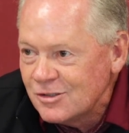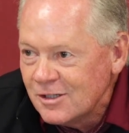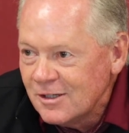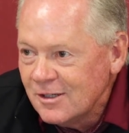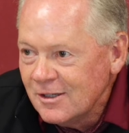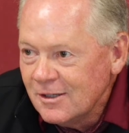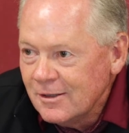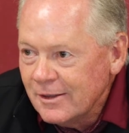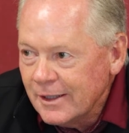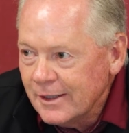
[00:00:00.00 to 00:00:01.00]

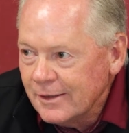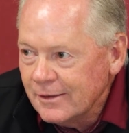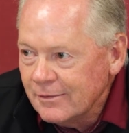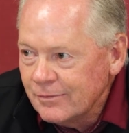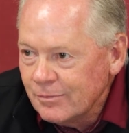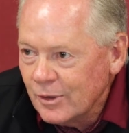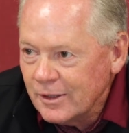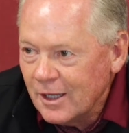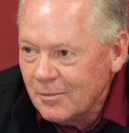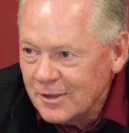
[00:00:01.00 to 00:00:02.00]
And
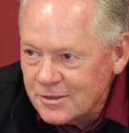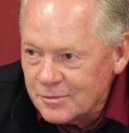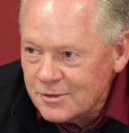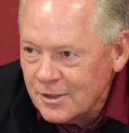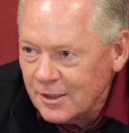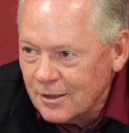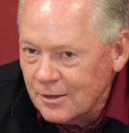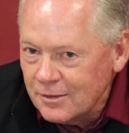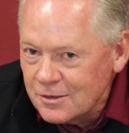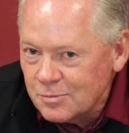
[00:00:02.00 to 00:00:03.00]
one guy makes a mistake
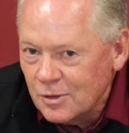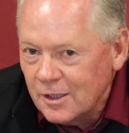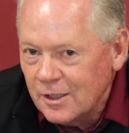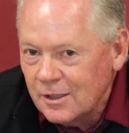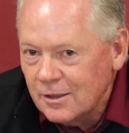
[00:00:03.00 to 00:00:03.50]
on this play,